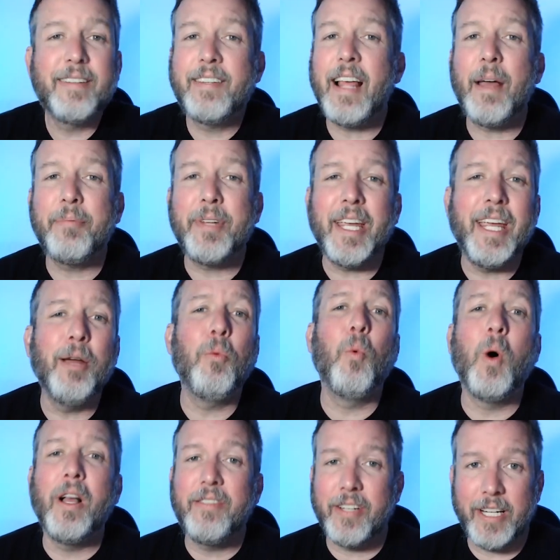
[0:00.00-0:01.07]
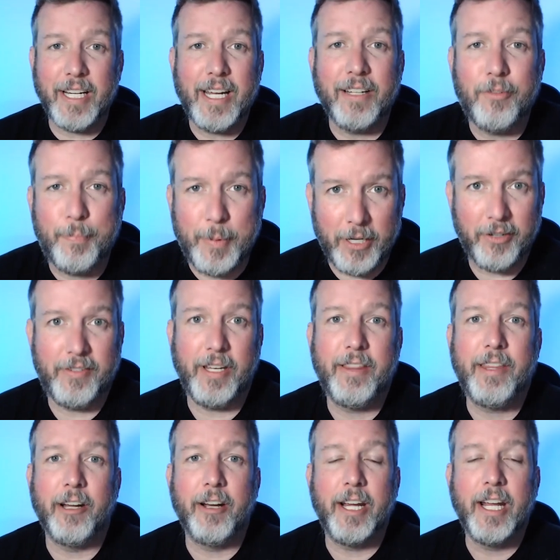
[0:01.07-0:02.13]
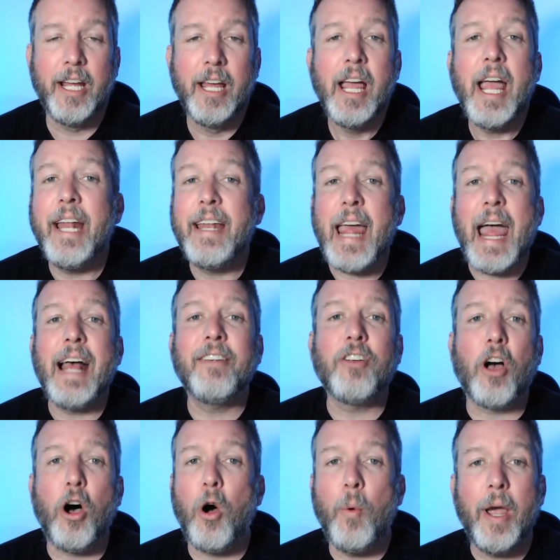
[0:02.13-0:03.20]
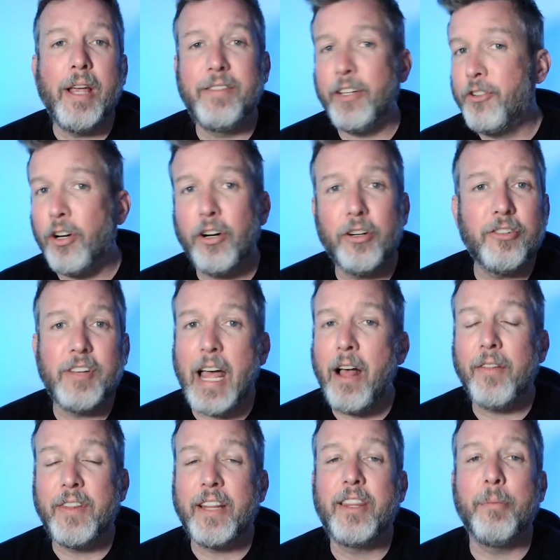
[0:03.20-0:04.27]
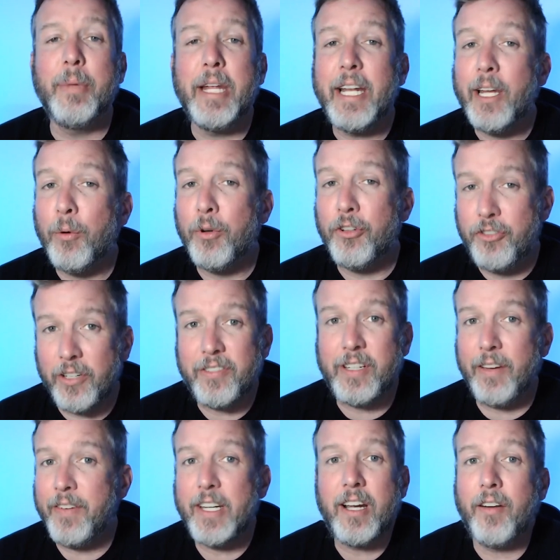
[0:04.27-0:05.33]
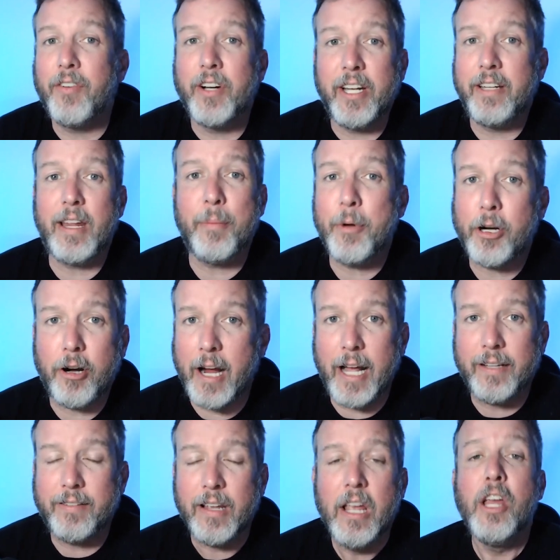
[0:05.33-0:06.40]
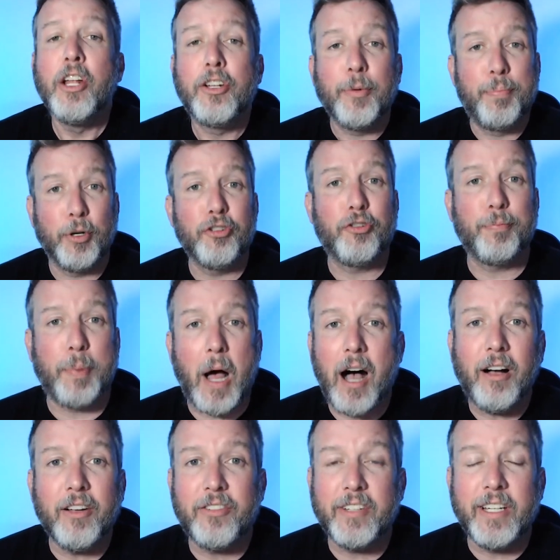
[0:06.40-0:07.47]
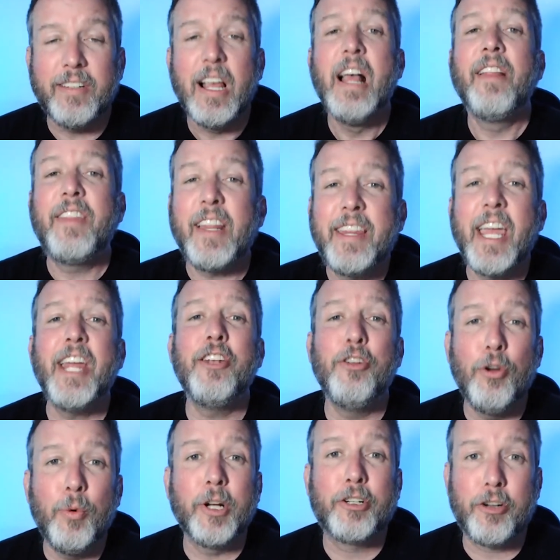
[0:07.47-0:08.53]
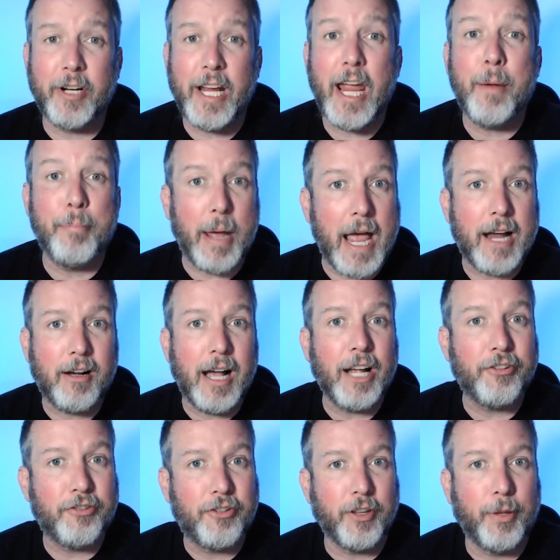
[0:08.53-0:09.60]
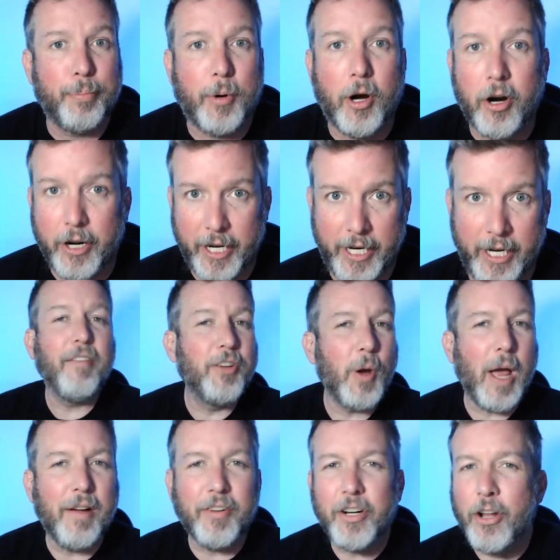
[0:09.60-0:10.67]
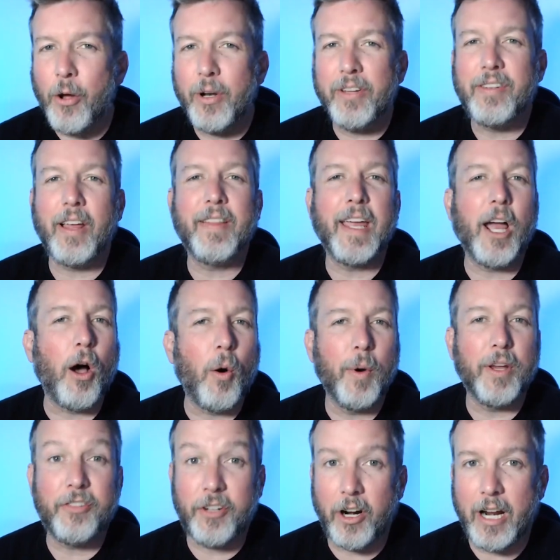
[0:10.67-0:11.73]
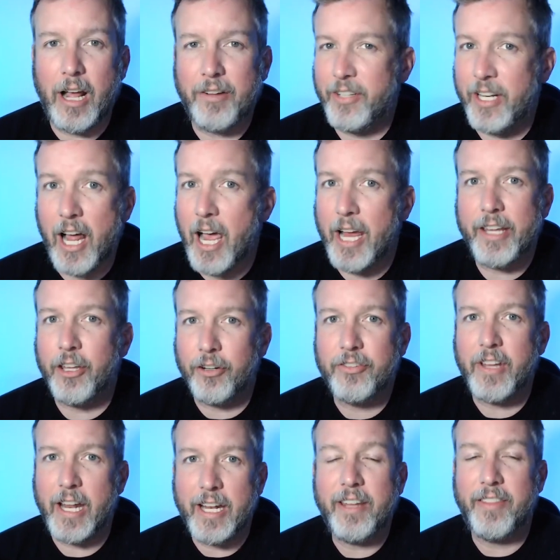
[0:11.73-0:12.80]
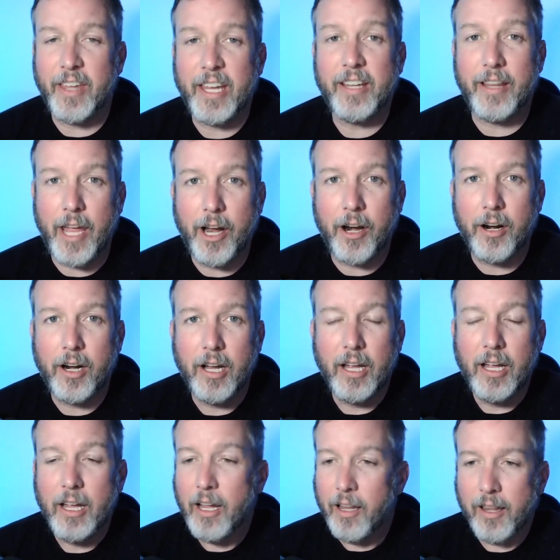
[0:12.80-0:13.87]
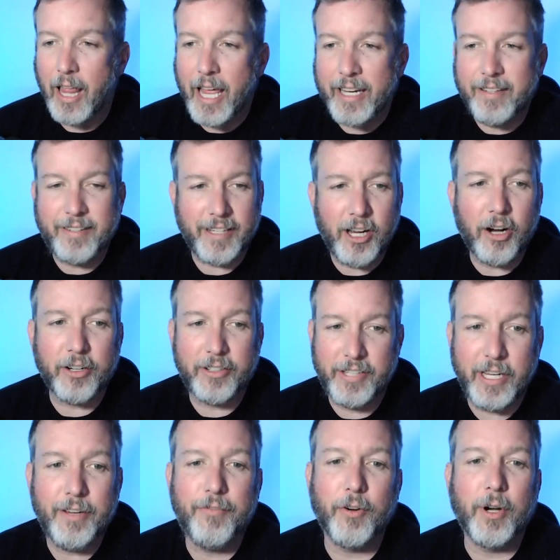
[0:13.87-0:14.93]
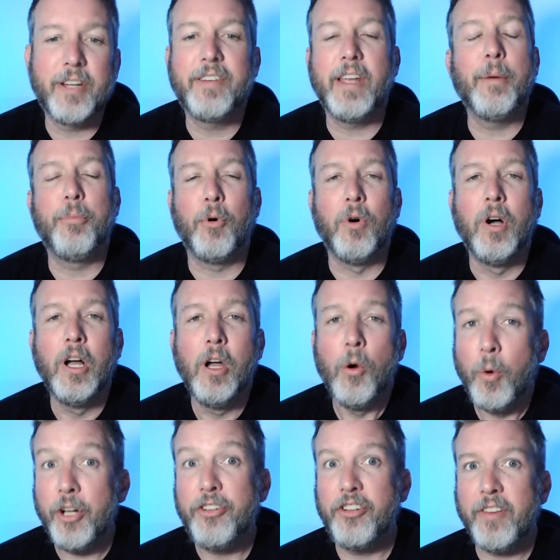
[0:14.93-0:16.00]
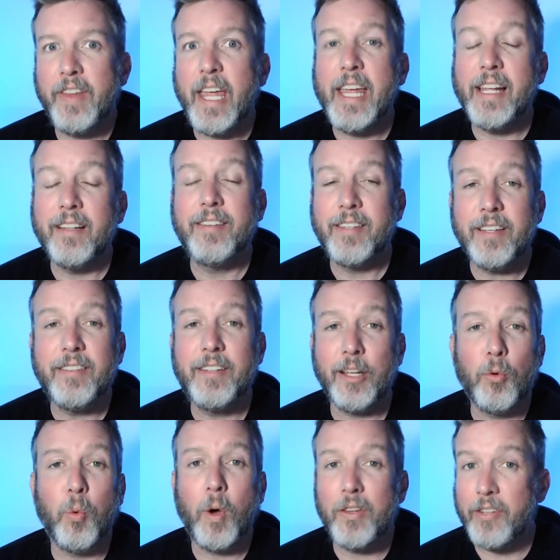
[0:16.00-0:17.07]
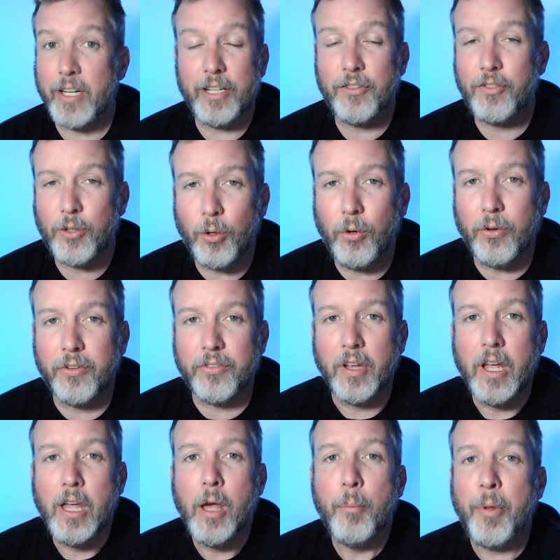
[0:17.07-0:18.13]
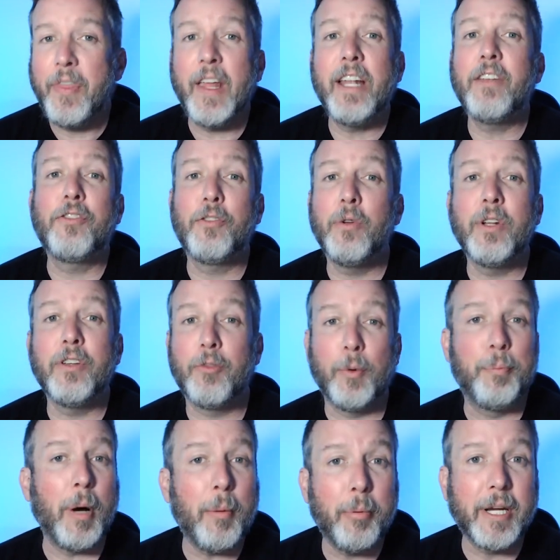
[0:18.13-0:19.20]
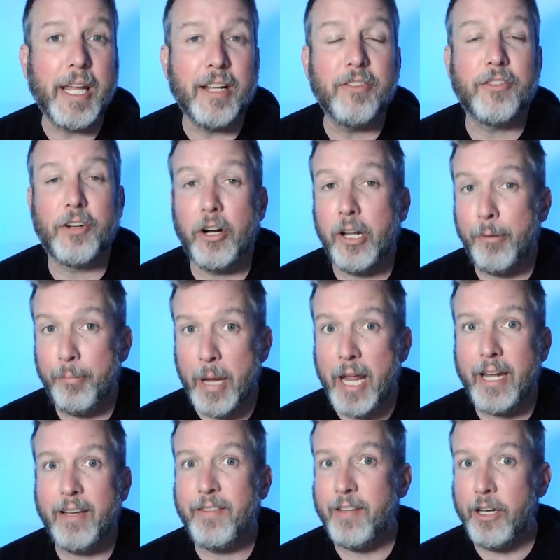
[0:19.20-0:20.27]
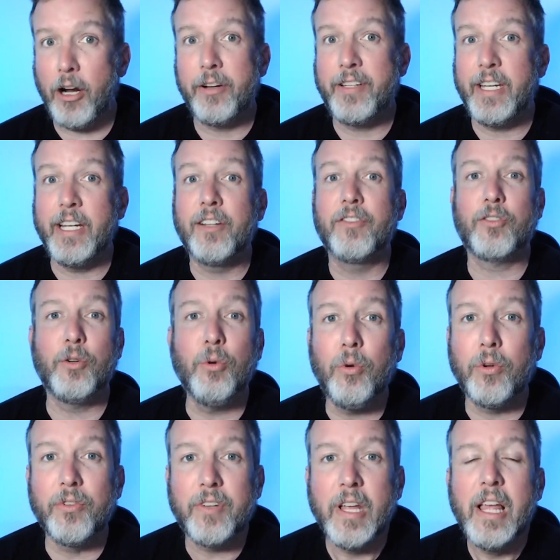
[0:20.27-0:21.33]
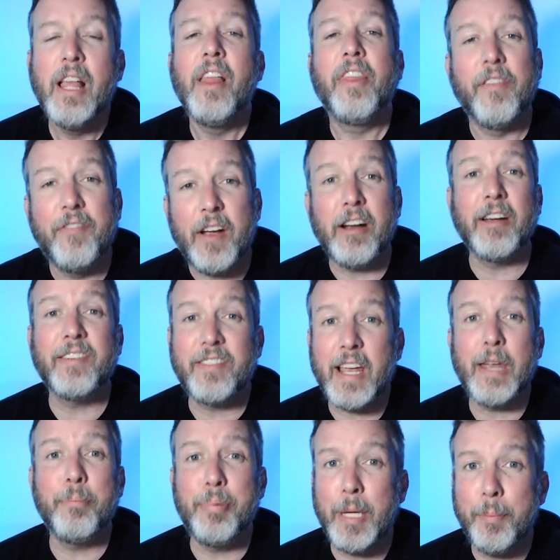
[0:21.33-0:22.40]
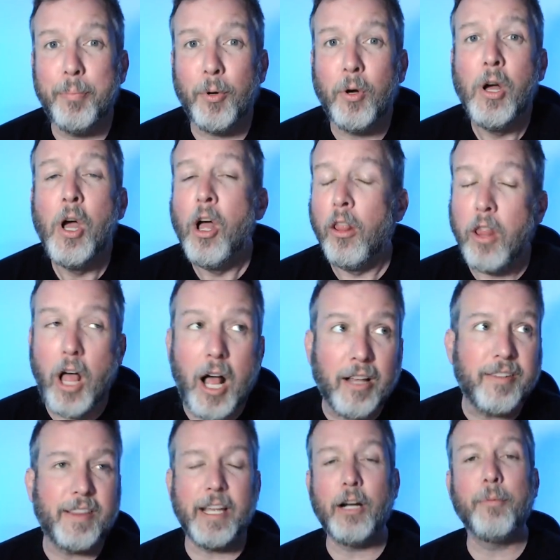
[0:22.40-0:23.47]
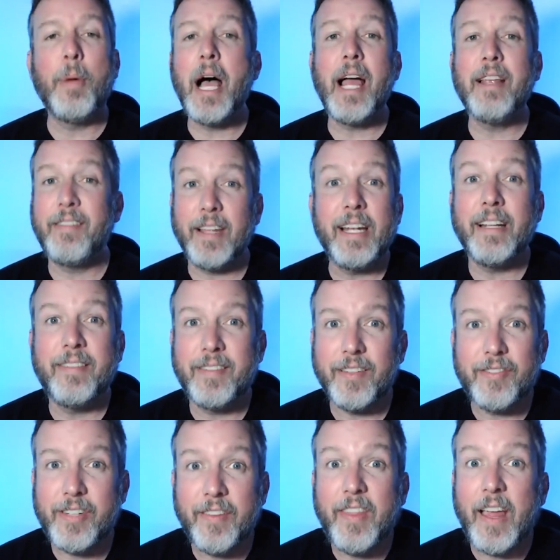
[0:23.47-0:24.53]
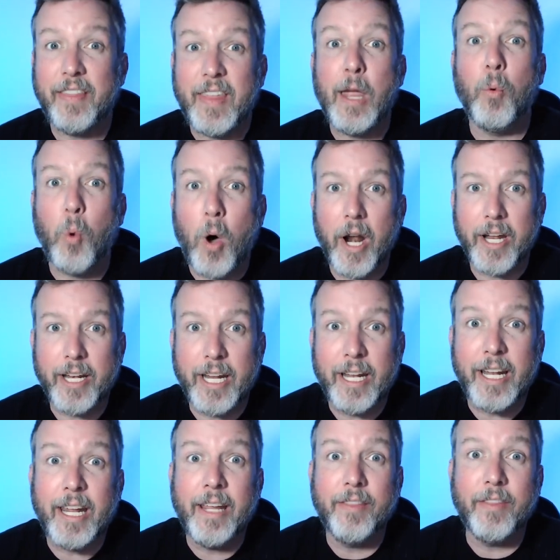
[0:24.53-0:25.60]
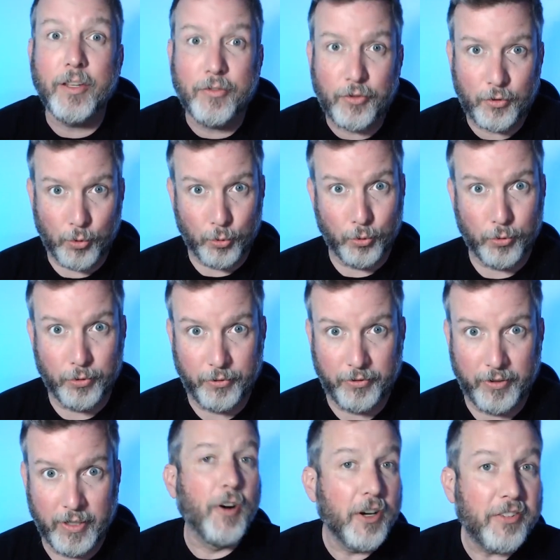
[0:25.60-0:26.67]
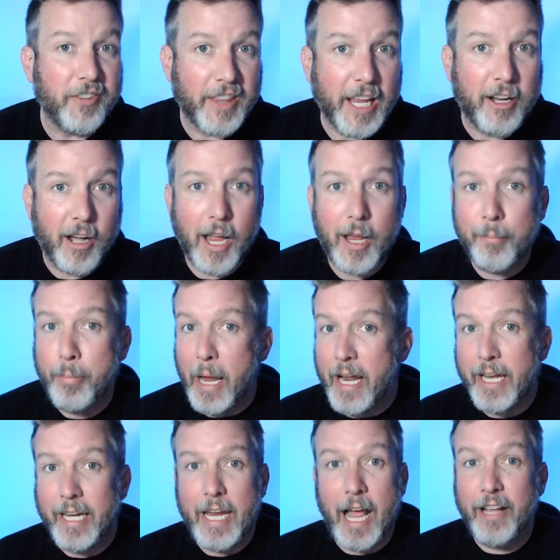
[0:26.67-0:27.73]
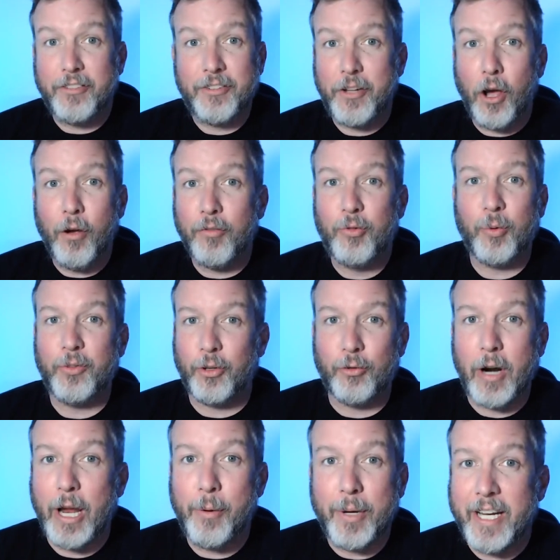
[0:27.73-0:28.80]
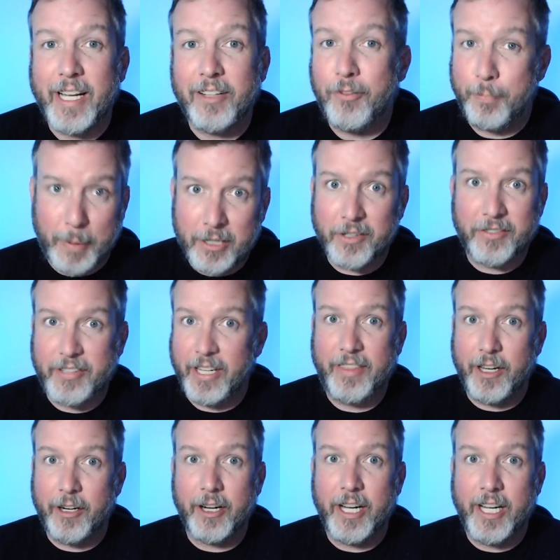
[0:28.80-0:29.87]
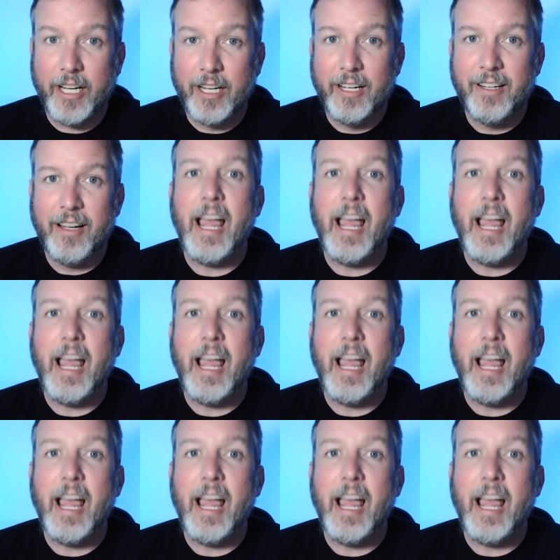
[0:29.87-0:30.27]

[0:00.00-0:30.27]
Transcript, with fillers: Except it wasn't a conspiracy theory. And as always, it turns out that the media was just giving cover to Democrats to push policies that they knew would create backlash to the party. Have you ever noticed how they always start out denying there's anything there? Like CRT, for example, which they insisted wasn't in schools. But then as soon as Republicans started banning CRT in schools, the very same people lost their minds and insisted that they wanted it in in the schools. First, they claimed banning gas stoves was a right wing conspiracy theory.